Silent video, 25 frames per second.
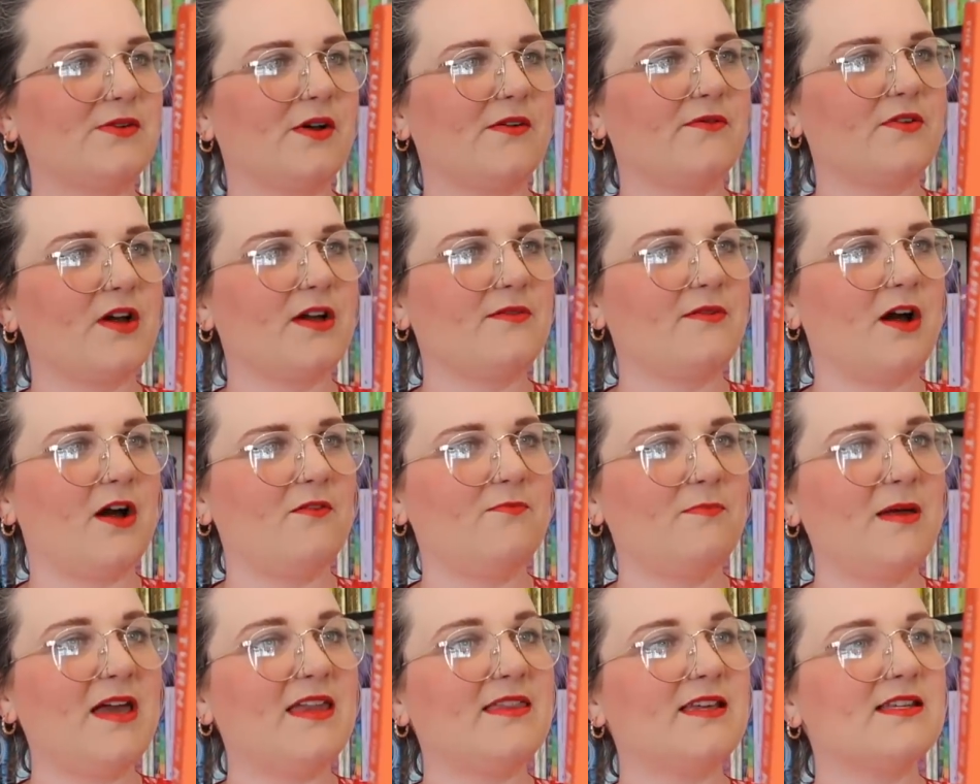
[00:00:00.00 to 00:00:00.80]
So I've,
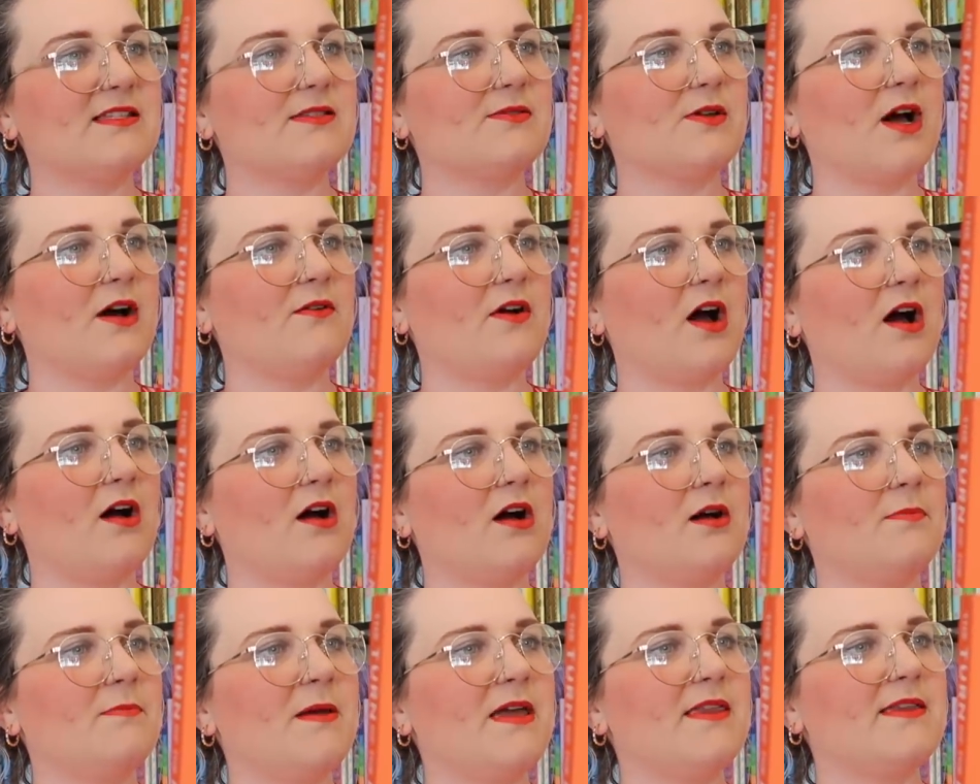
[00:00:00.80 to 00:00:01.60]
I've picked this
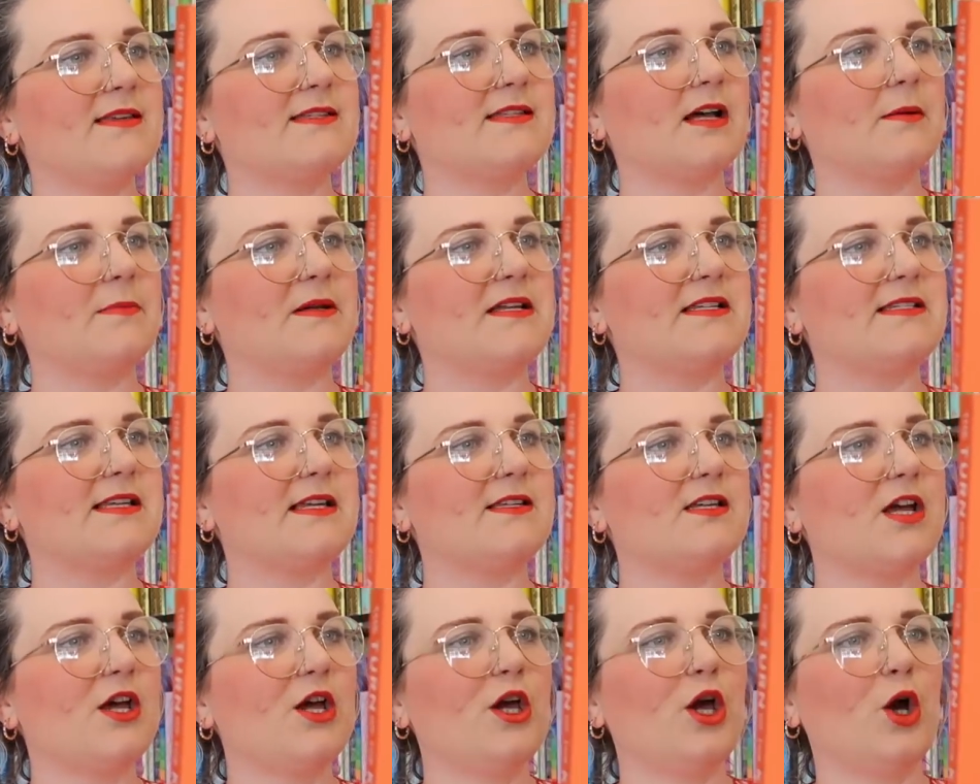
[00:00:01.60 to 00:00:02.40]
I, I picked this up, and it
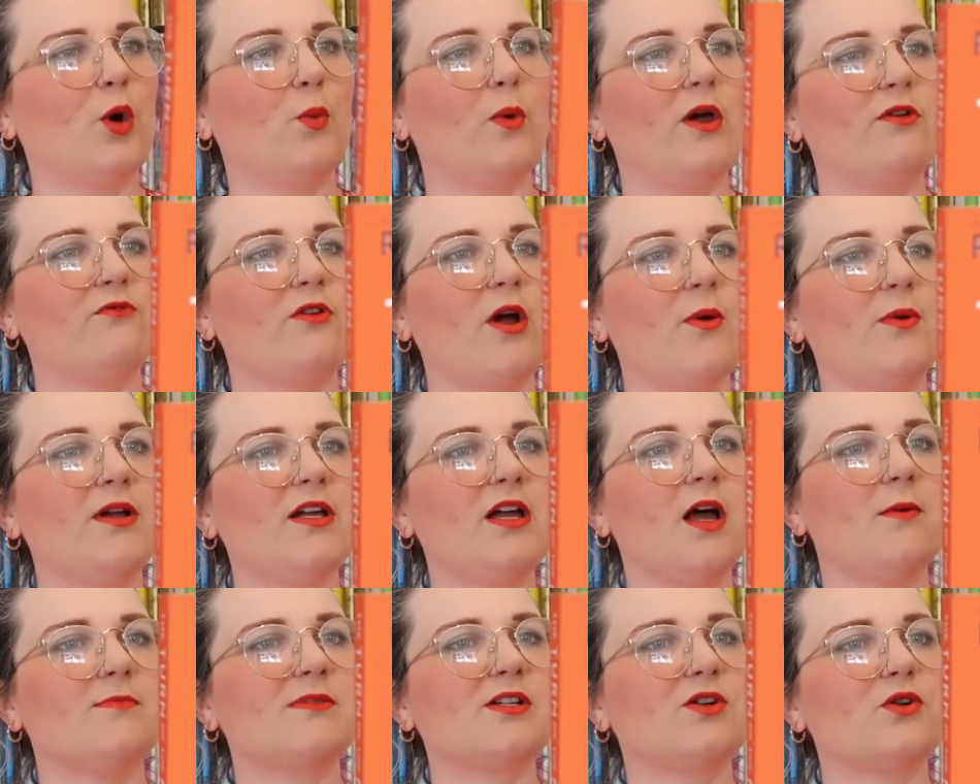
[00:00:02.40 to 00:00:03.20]
says, when
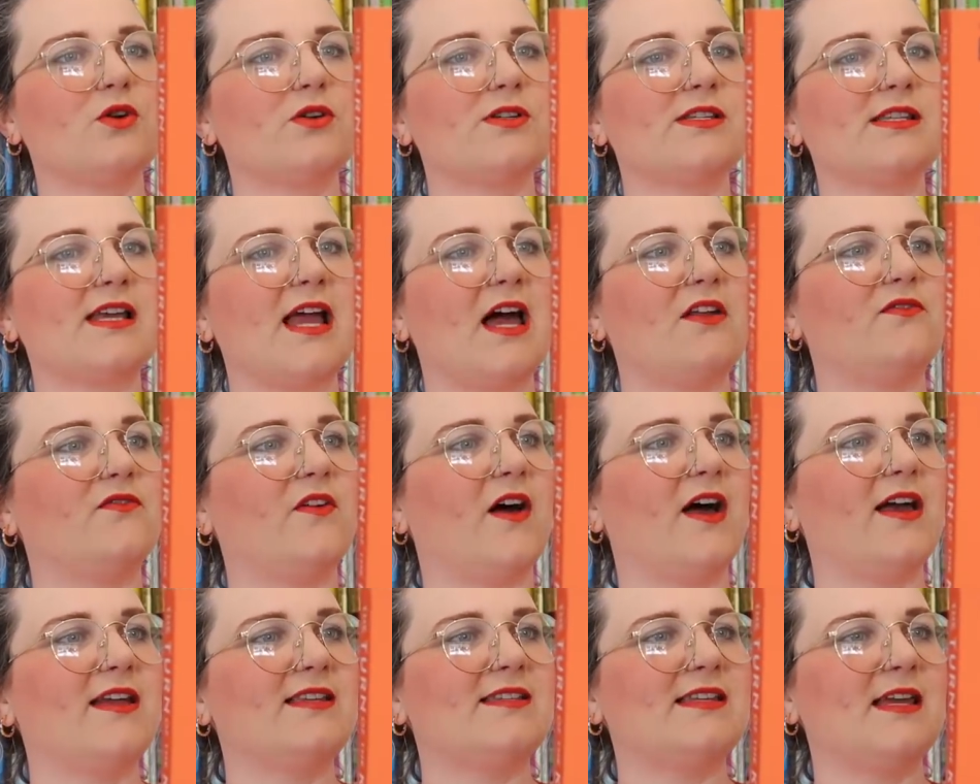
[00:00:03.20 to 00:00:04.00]
Rowan comes across the
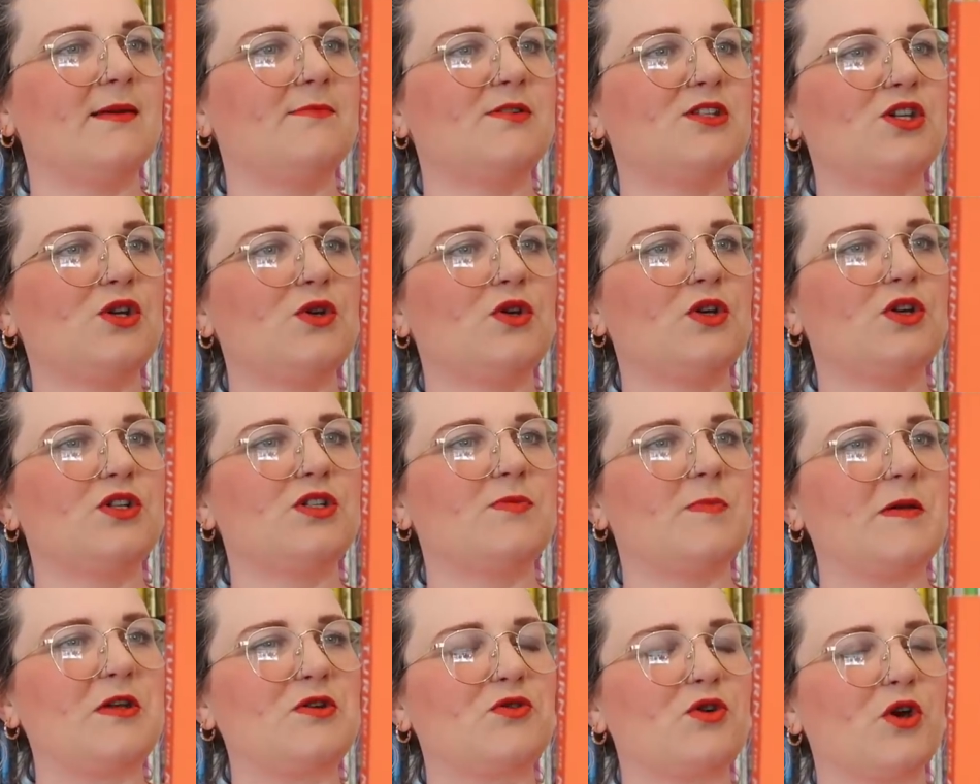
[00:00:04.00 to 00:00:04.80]
advert, it seems too
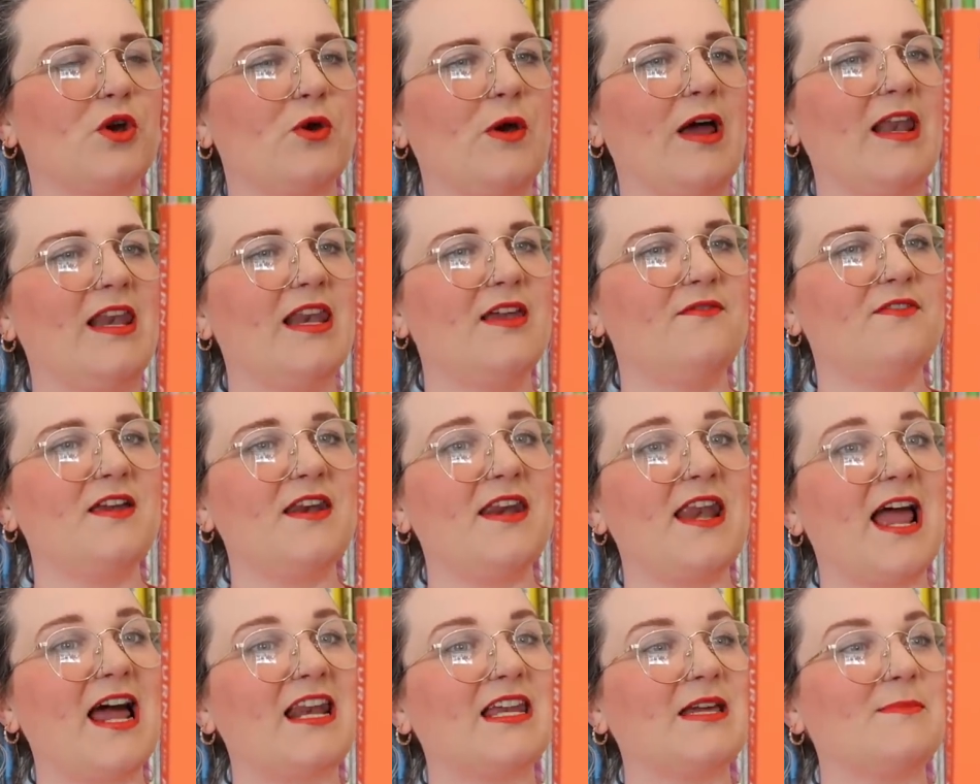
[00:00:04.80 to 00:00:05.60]
good to be true. A
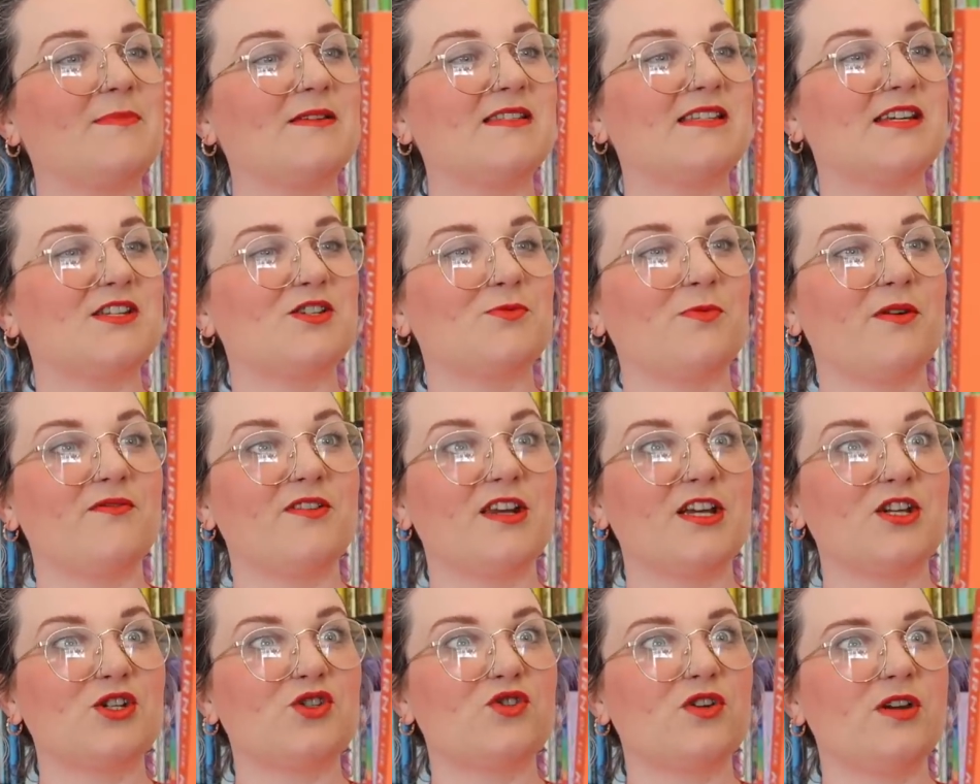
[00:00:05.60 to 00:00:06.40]
live-in nanny position
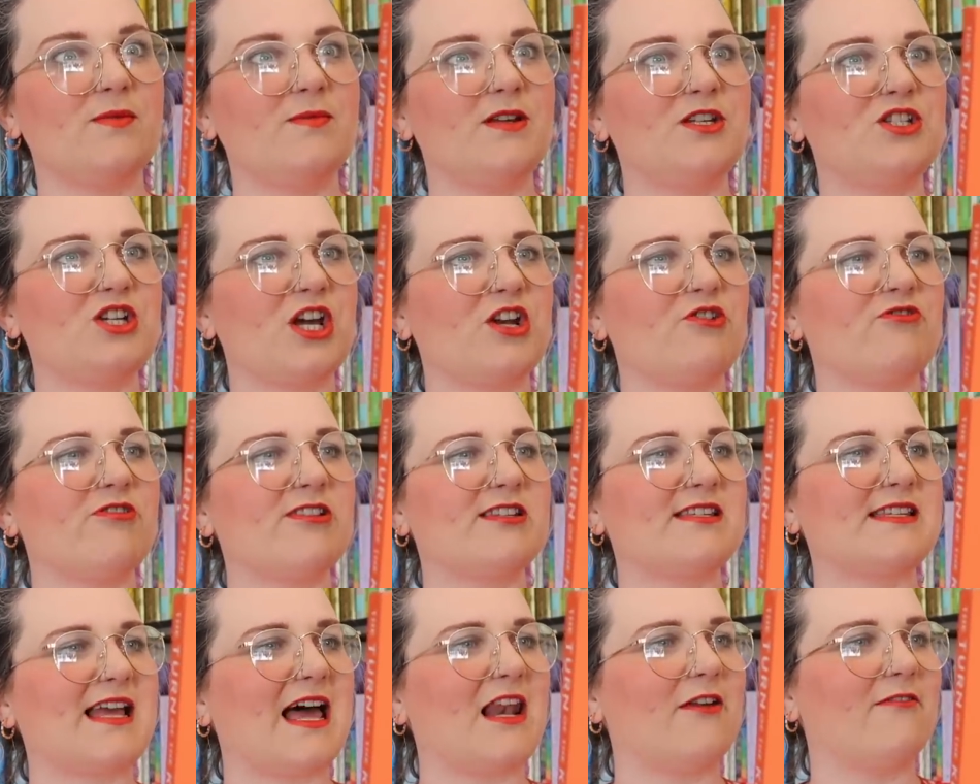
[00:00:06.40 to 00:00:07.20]
with an extremely
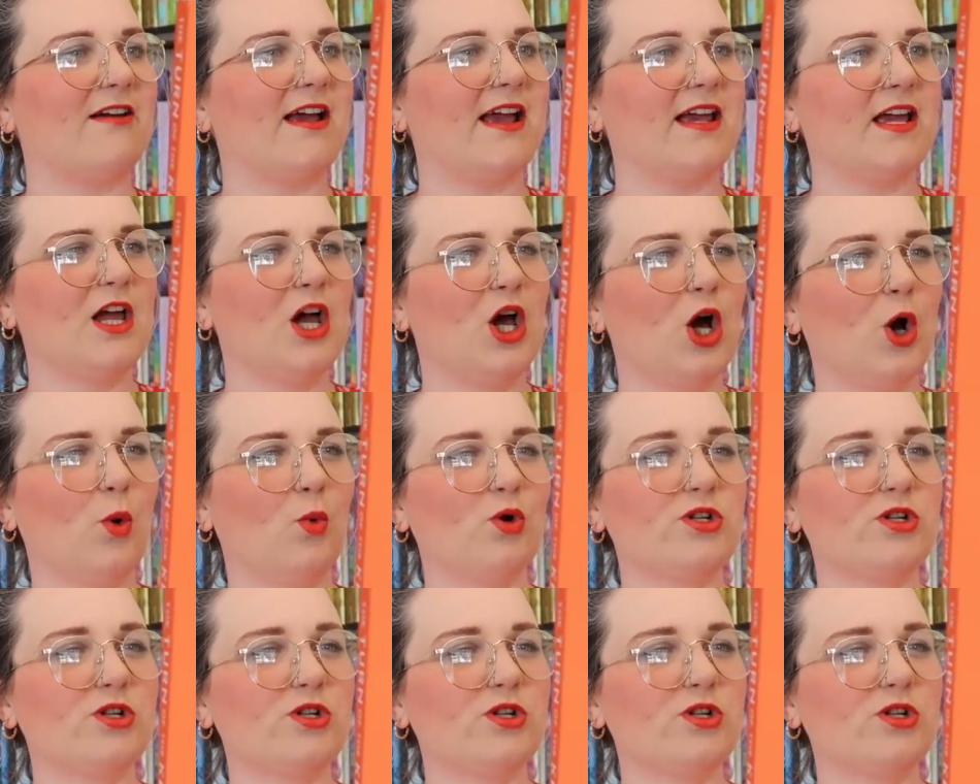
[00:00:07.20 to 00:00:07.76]
generous salary.